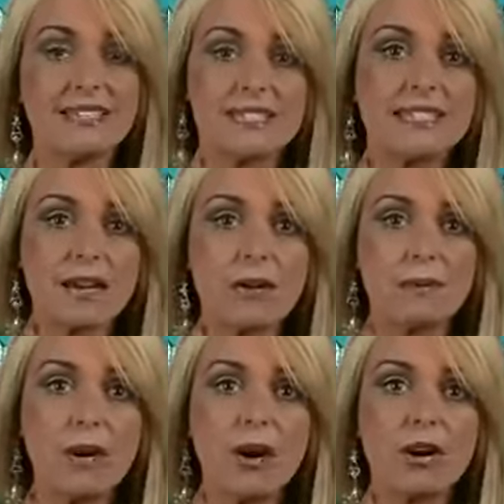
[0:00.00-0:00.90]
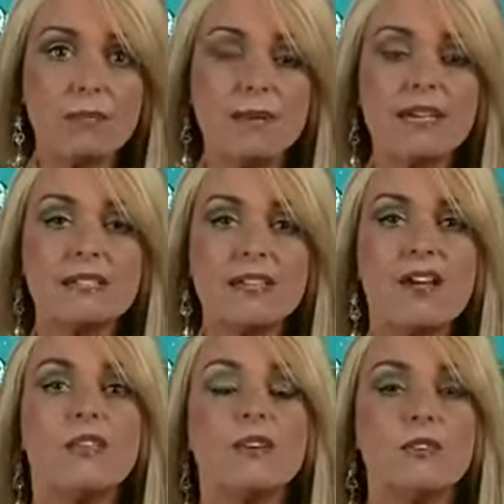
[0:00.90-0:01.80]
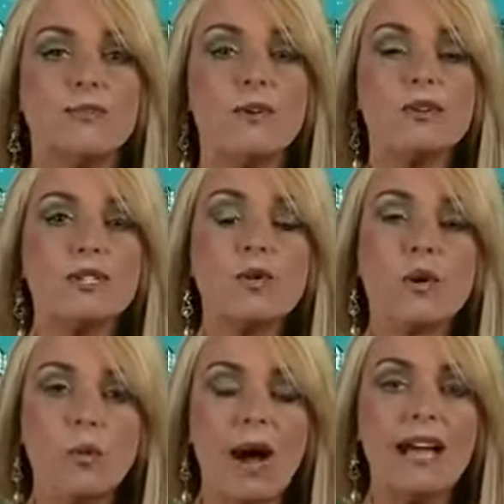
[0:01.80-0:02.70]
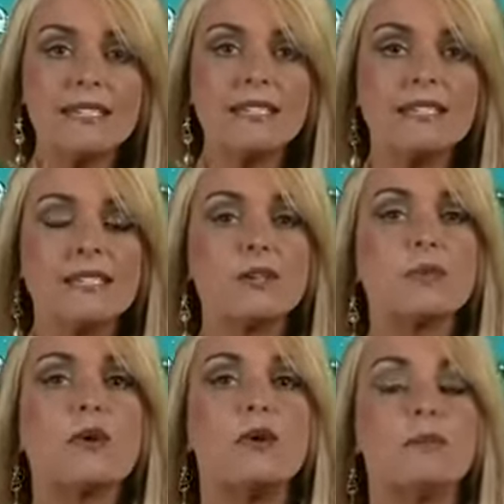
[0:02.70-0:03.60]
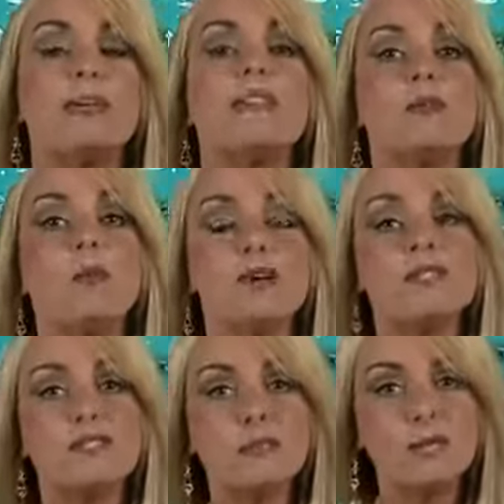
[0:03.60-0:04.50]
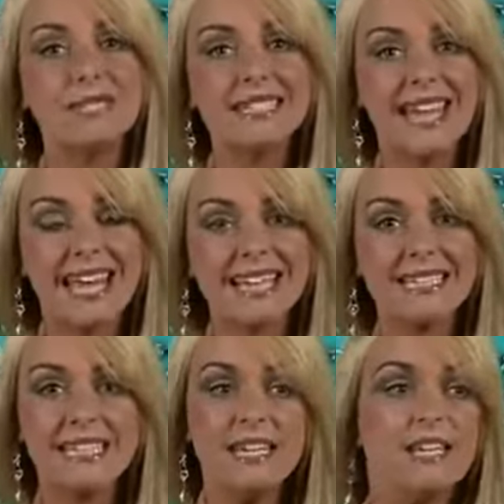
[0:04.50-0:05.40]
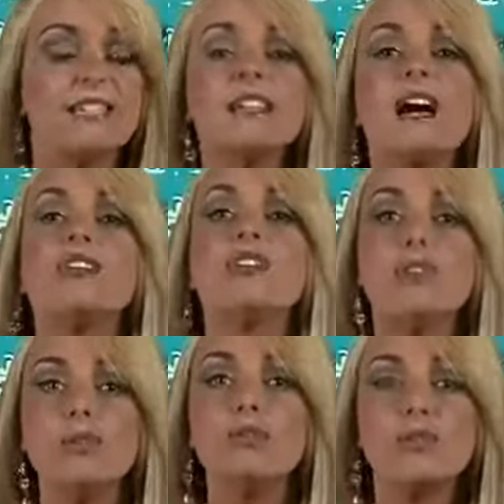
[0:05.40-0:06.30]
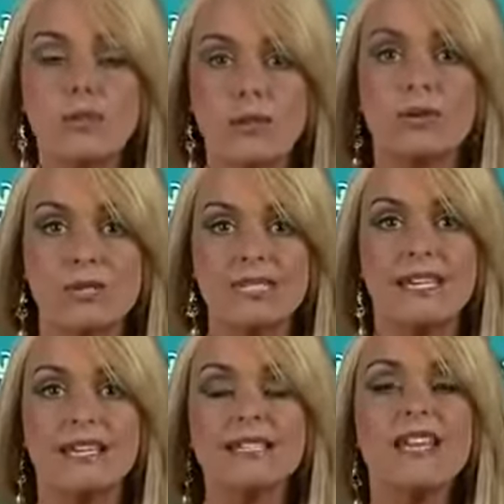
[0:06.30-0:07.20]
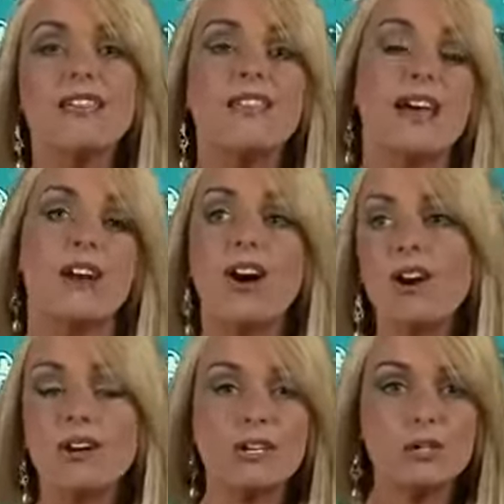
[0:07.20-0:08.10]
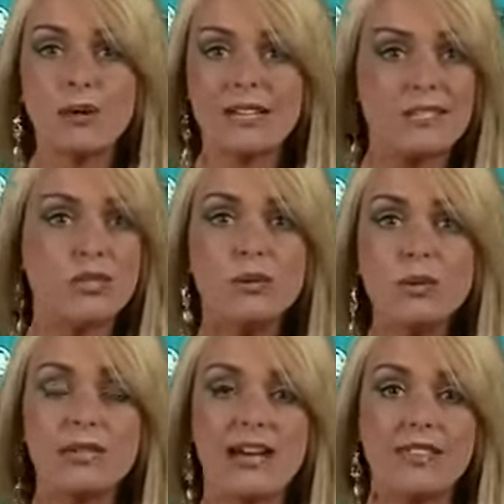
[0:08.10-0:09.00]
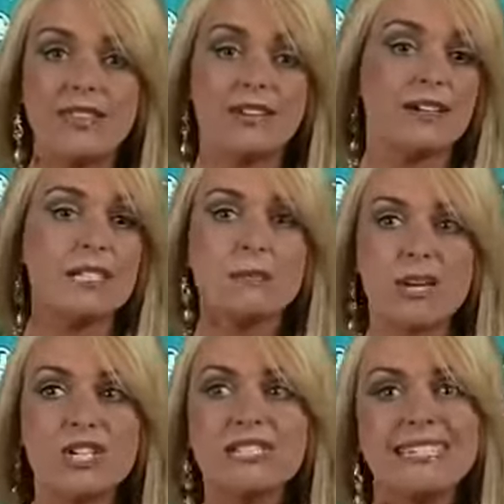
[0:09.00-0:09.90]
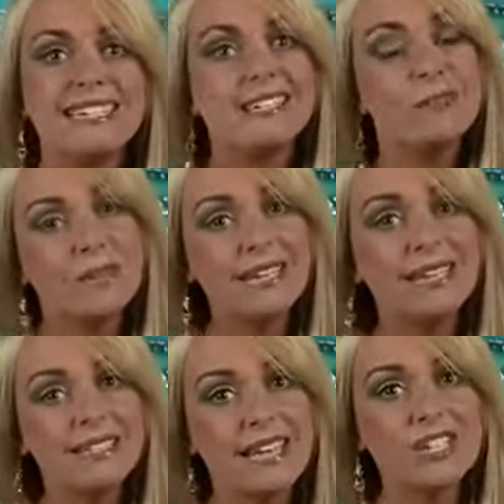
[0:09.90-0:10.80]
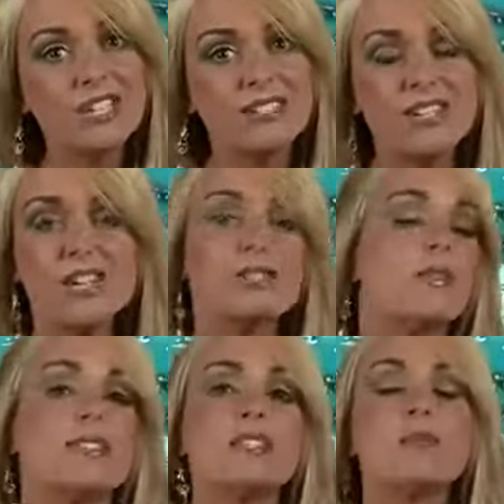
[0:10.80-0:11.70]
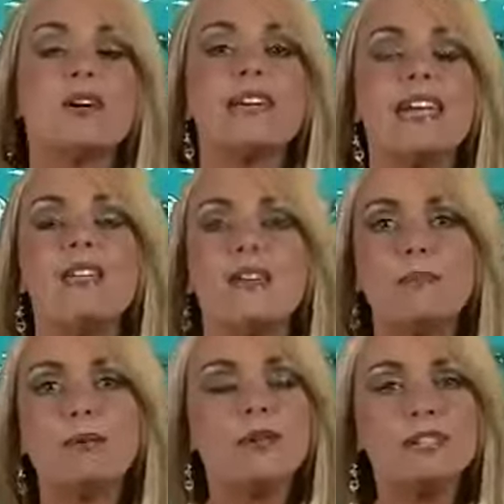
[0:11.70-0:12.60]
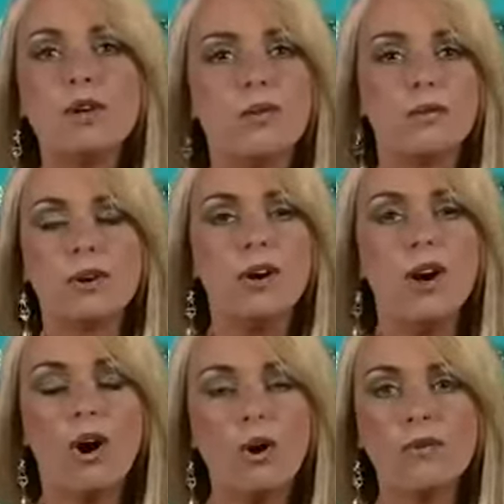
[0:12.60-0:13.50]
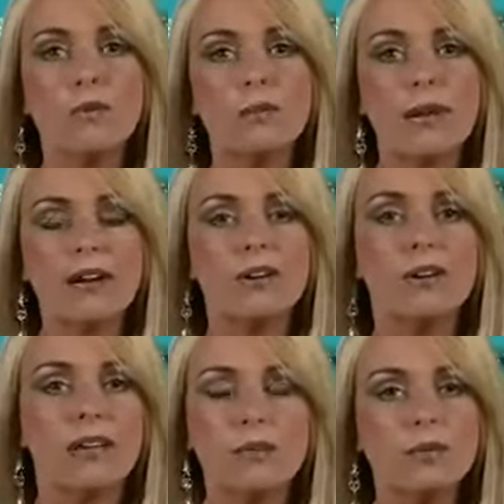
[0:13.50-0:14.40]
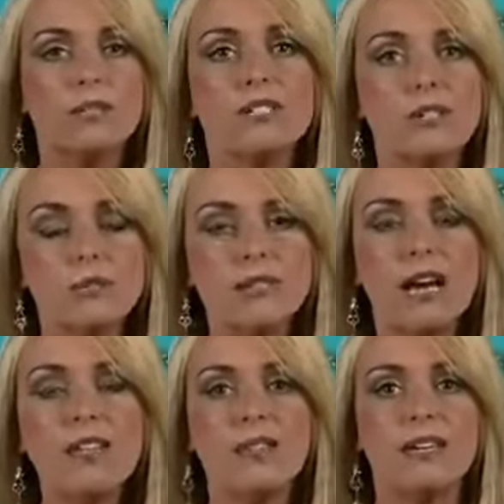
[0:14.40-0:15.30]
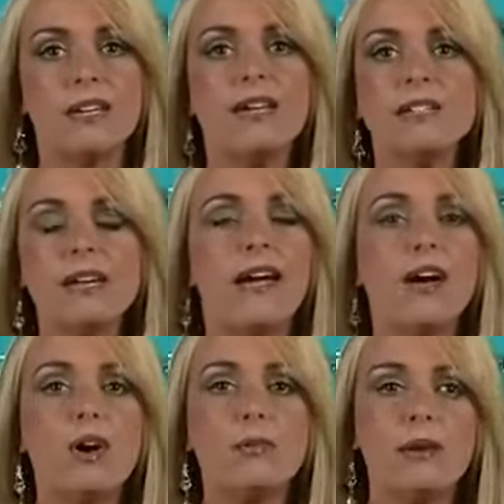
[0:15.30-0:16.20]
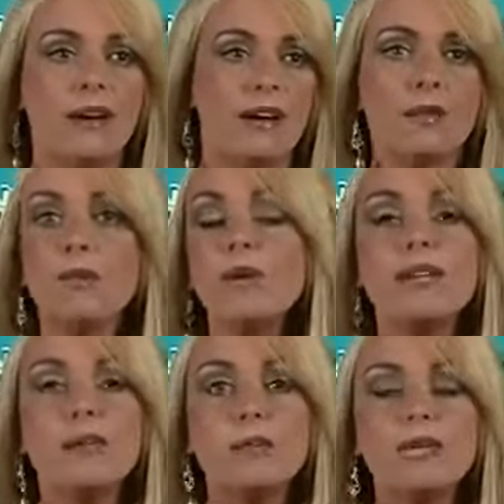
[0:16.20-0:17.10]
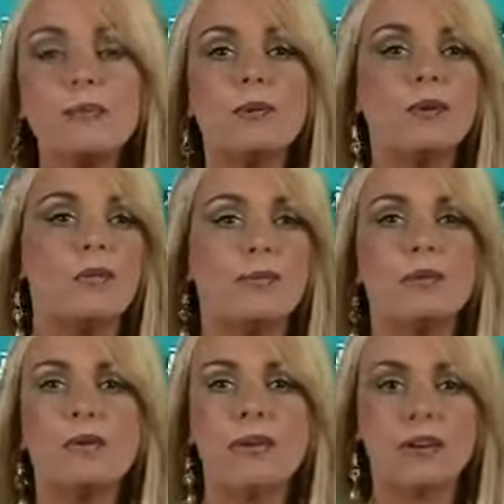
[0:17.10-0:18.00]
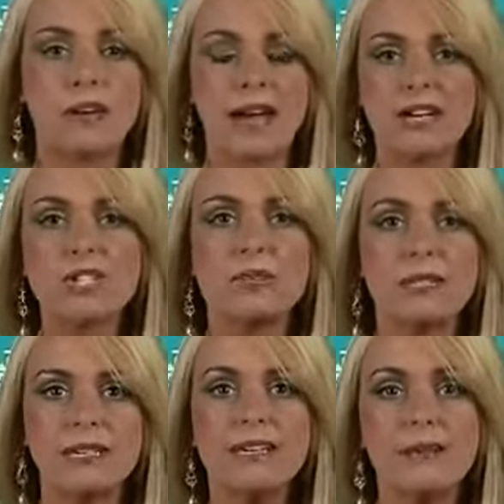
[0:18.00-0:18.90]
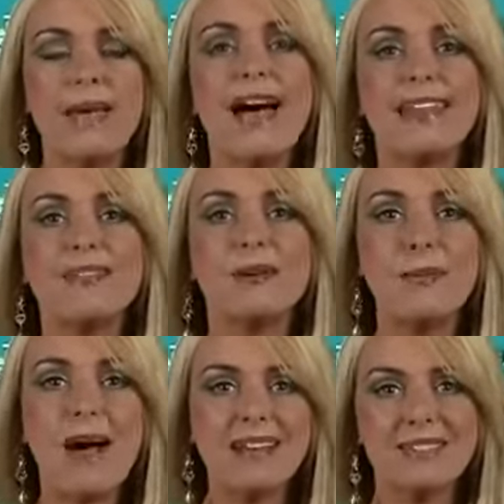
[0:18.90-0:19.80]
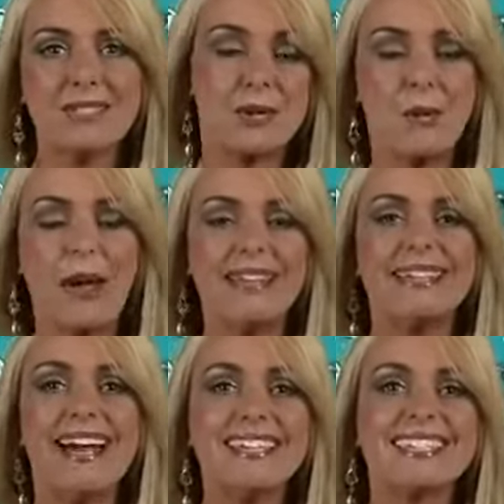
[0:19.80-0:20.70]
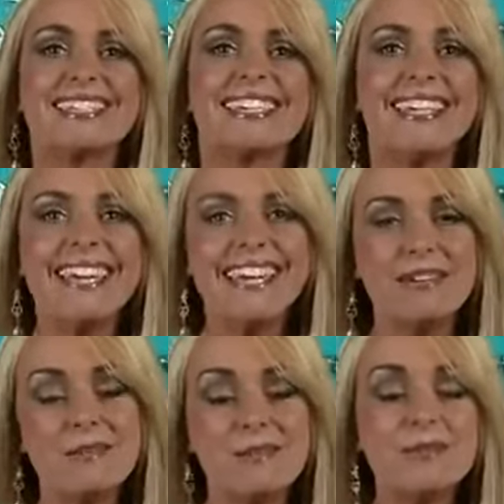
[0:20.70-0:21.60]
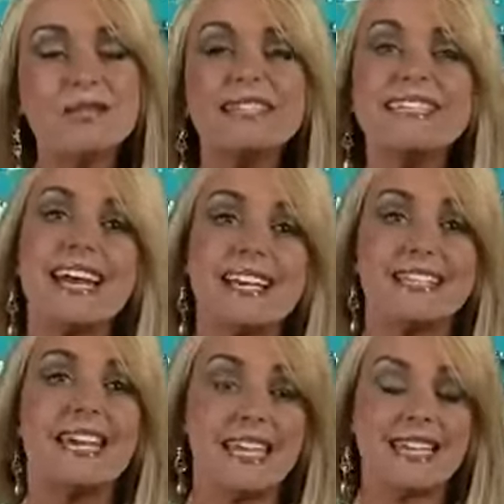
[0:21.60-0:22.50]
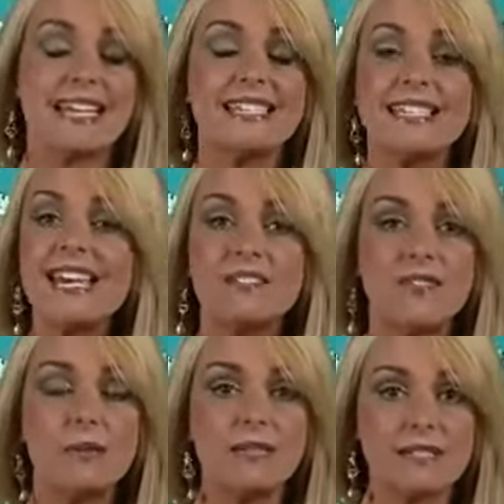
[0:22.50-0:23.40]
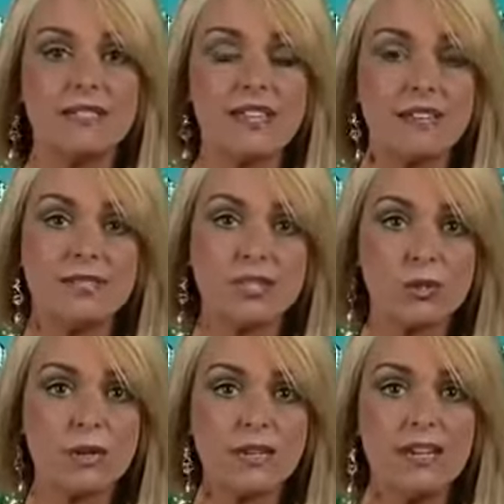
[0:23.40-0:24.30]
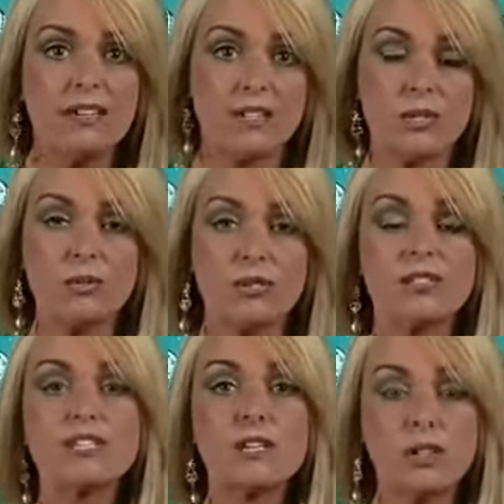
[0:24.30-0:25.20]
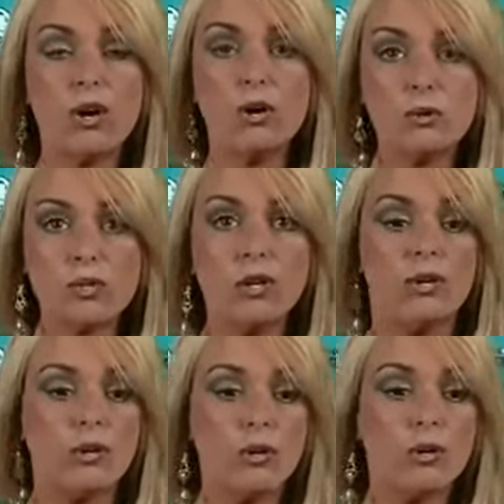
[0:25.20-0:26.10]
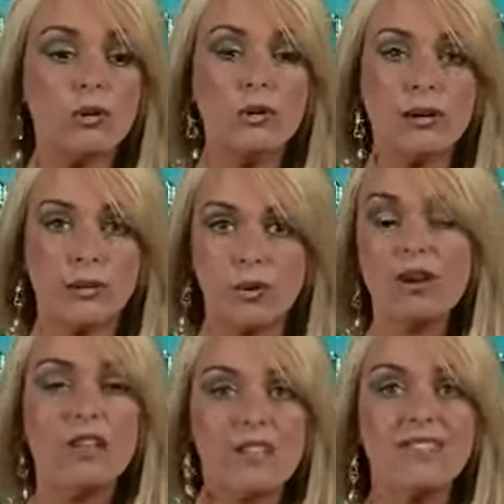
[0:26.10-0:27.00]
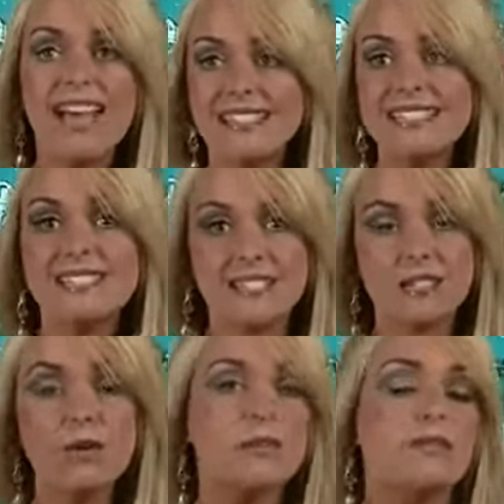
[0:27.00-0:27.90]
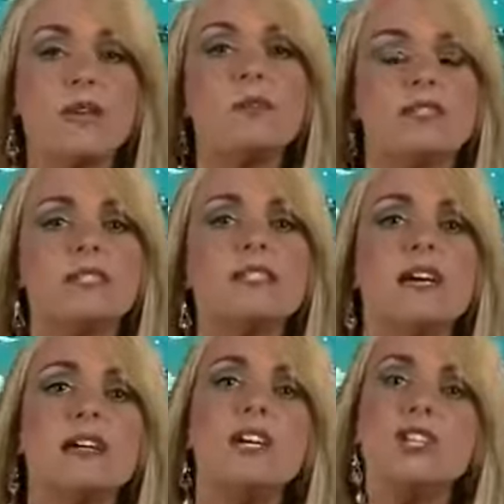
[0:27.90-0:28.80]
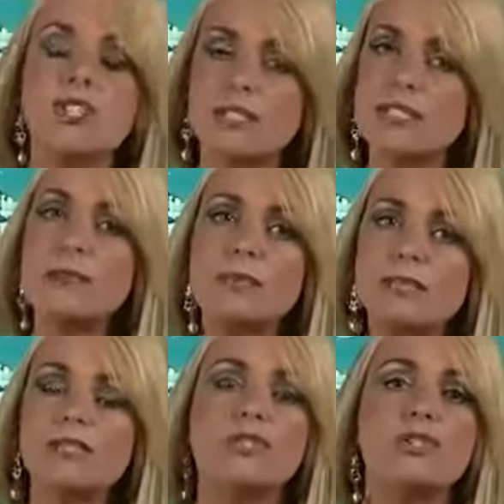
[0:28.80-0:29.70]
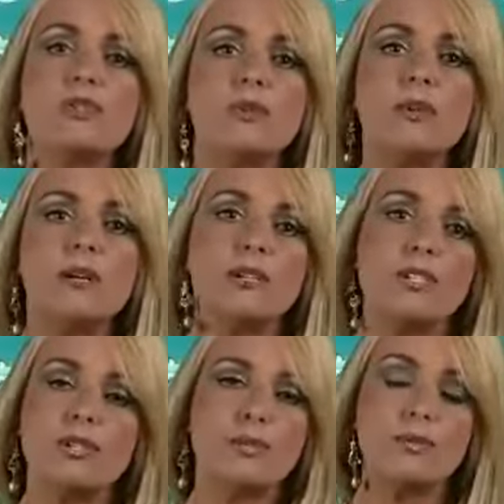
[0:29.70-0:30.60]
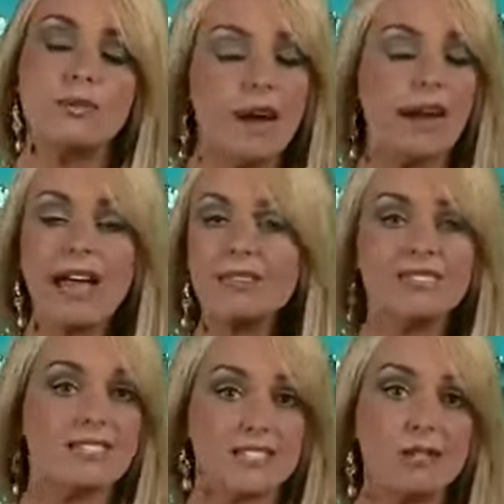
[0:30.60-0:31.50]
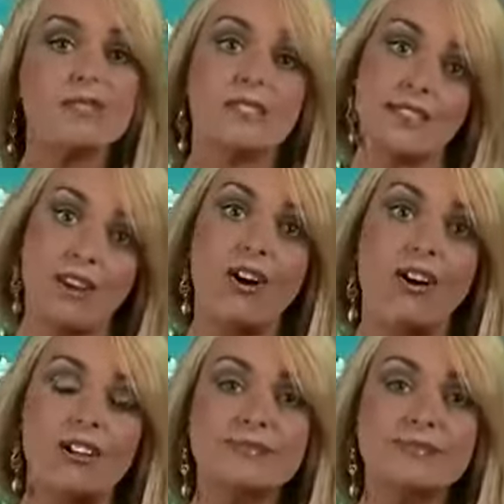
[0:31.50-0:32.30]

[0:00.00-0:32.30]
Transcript: the scary part because the, the folks who are wise to this are going to be the ones the most likely to not use those things that are a great tool out there, especially in winning elections. So this is where again they put us over over a barrel and do nothing to help uh, we the people, the people that are actually padding their pockets quite nicely. It would be really nice, like I said, if they would instead of suing to disclose who what all they've had to disclose, right. if they they would instead just simply sue to not have to disclose it at all.